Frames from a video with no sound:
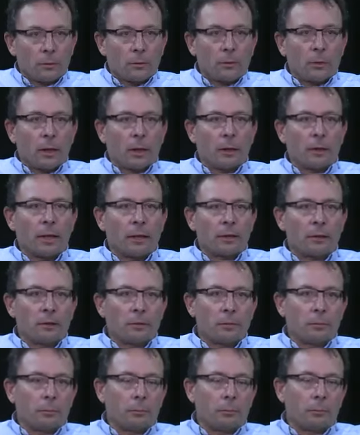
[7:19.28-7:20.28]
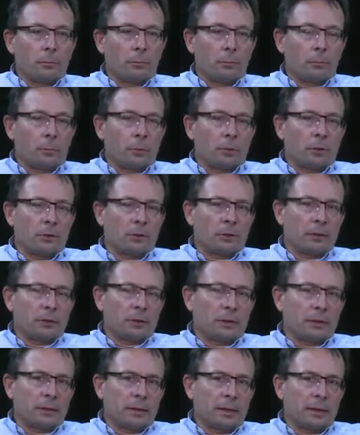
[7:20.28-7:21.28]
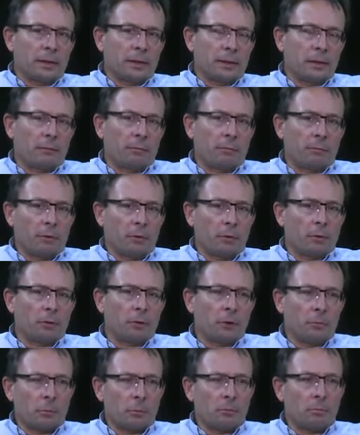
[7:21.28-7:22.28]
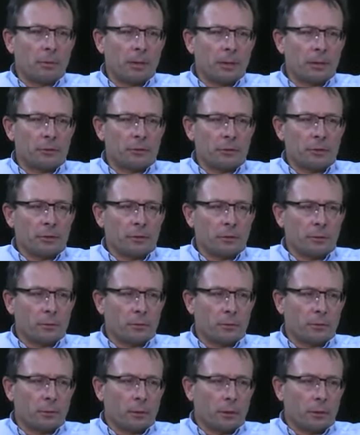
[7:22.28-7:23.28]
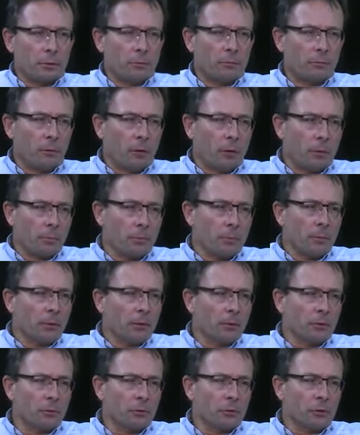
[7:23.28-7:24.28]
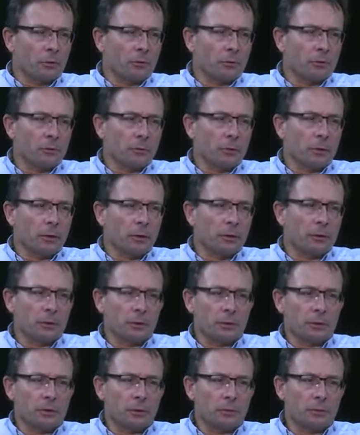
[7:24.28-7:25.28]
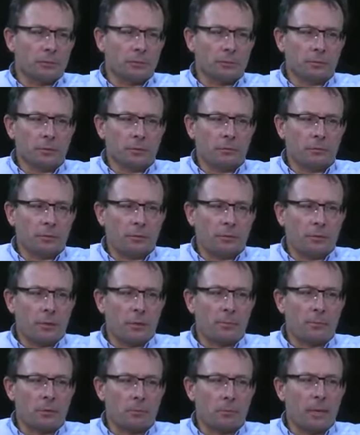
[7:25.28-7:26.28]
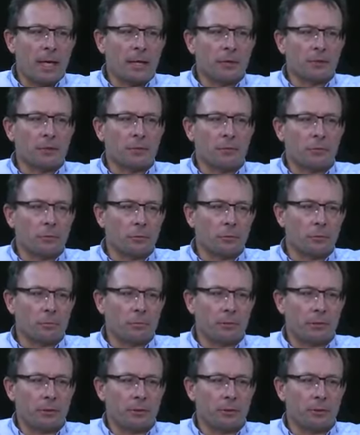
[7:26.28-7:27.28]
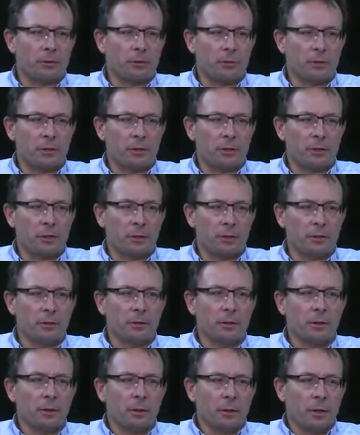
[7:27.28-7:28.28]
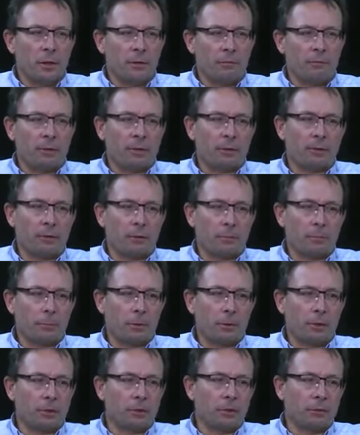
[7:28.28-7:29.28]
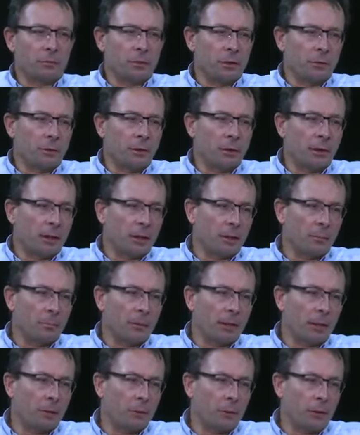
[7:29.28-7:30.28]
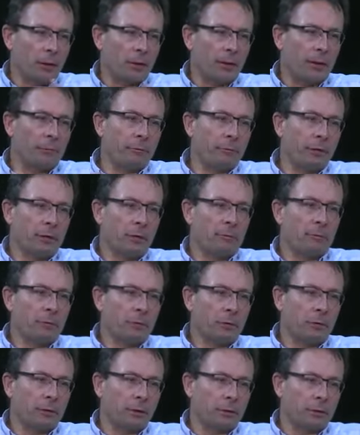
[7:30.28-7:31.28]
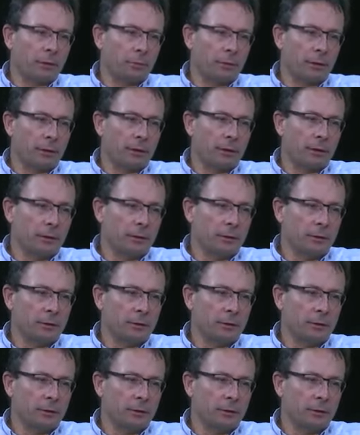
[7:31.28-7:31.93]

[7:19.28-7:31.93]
And does that have long-term impacts on the farm itself, in the sense of if the farm's abandoned for periods, does that then affect the productivity when they come back, or can they recover quite quickly?